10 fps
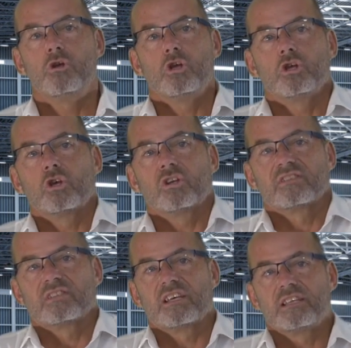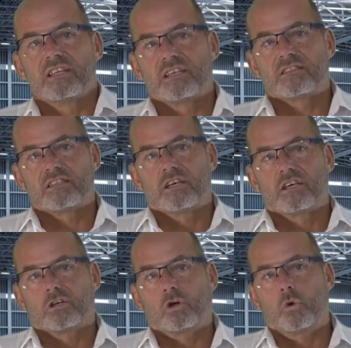You can see there's
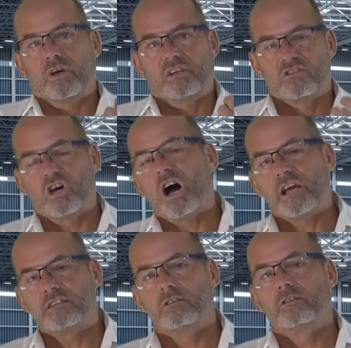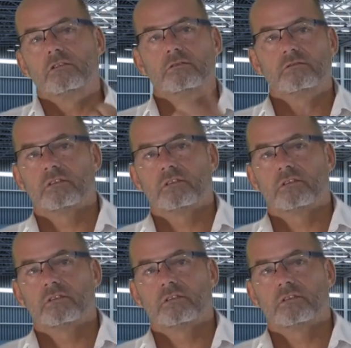a quick title,